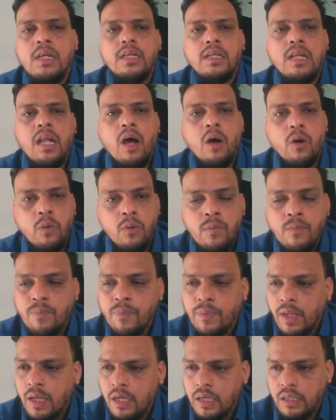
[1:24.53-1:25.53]
Now,
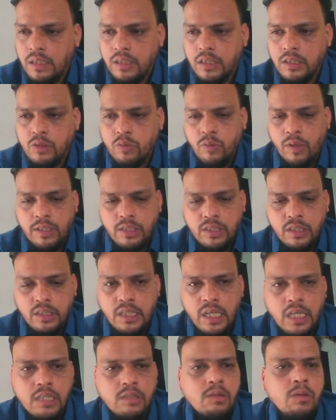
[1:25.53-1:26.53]
in this question it
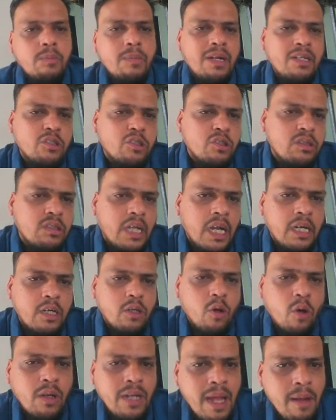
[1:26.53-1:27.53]
has been mentioned
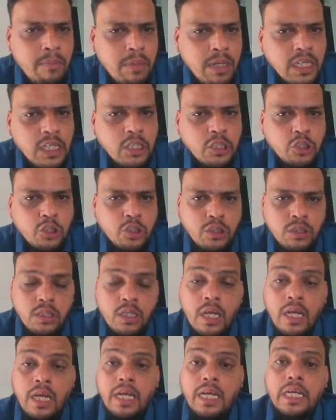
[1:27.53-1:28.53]
that on application
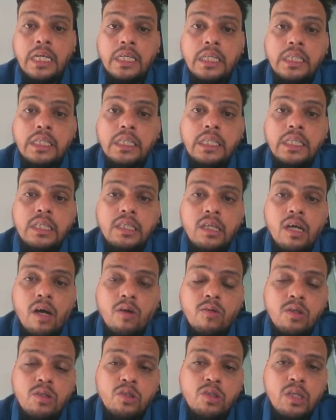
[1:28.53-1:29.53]

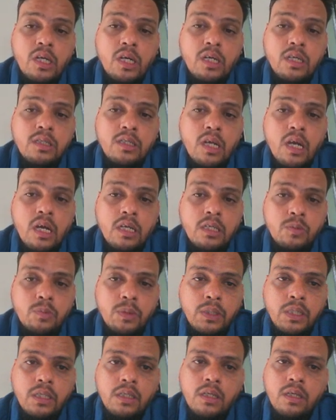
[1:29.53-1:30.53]
80,000 shares has
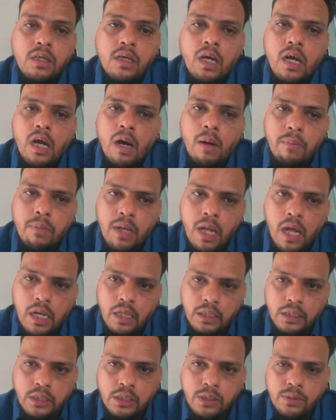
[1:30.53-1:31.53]
been
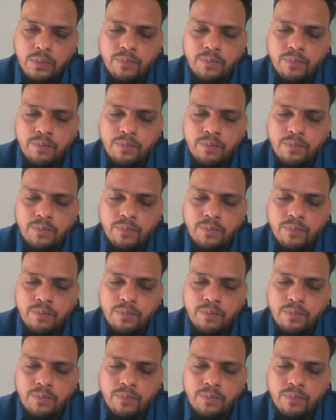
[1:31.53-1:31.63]
applied,